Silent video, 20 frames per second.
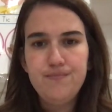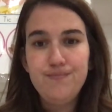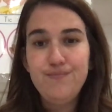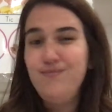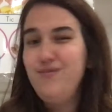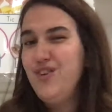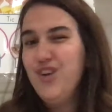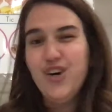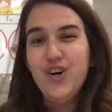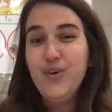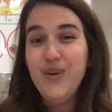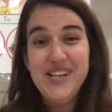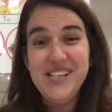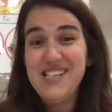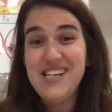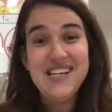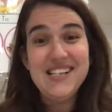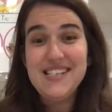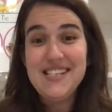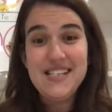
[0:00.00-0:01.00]
No, it
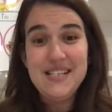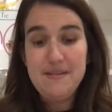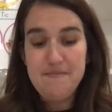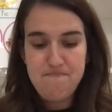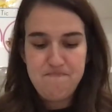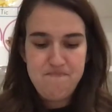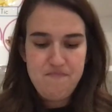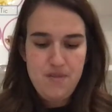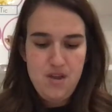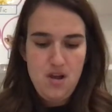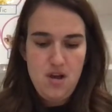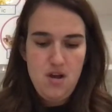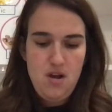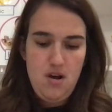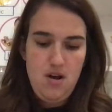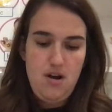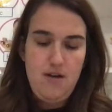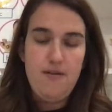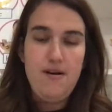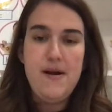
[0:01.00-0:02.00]
doesn't.
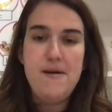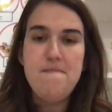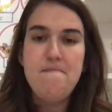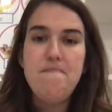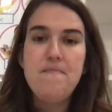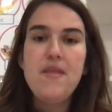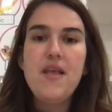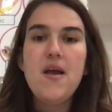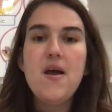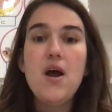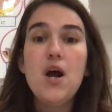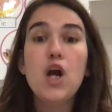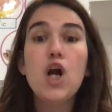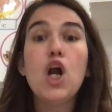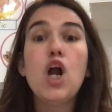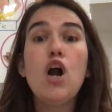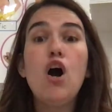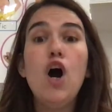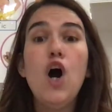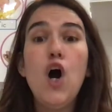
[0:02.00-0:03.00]
All right,
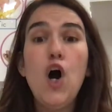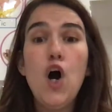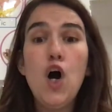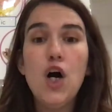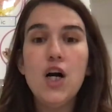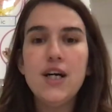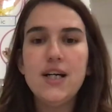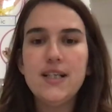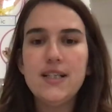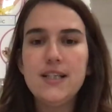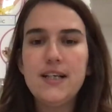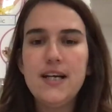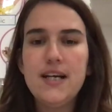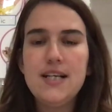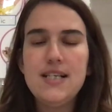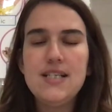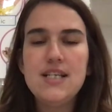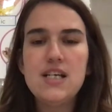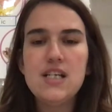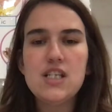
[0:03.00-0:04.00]
car.
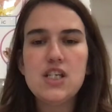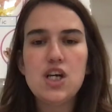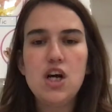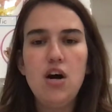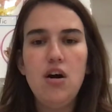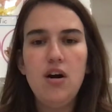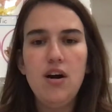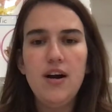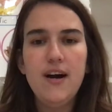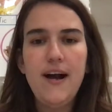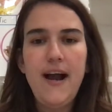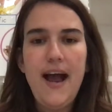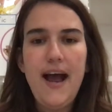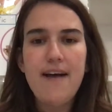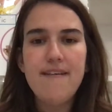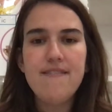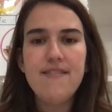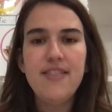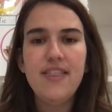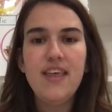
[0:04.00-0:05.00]
Does car
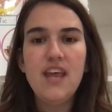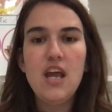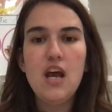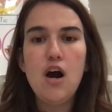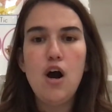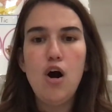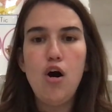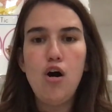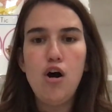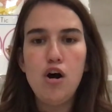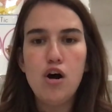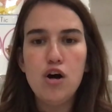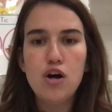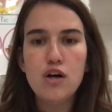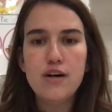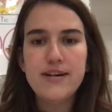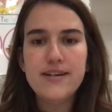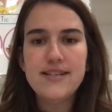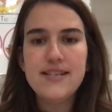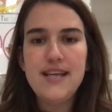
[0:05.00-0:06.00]
have the
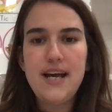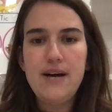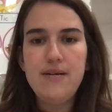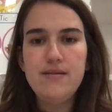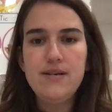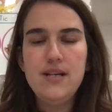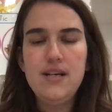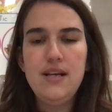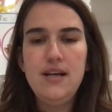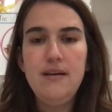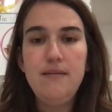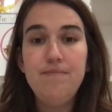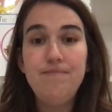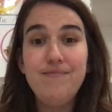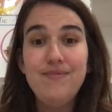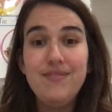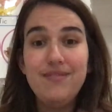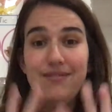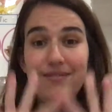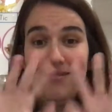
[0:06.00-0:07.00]
R sound in it?
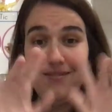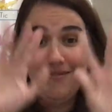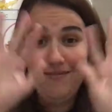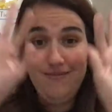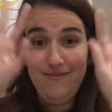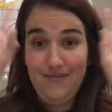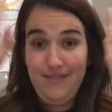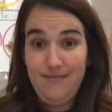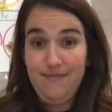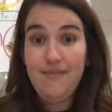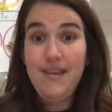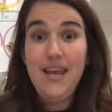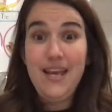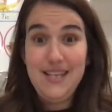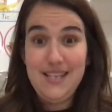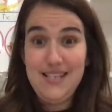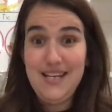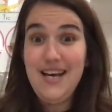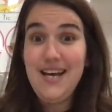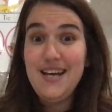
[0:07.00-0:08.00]

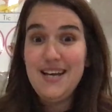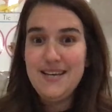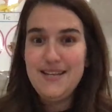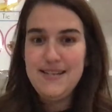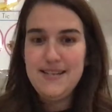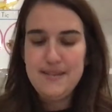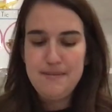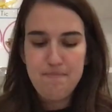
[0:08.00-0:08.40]
It does.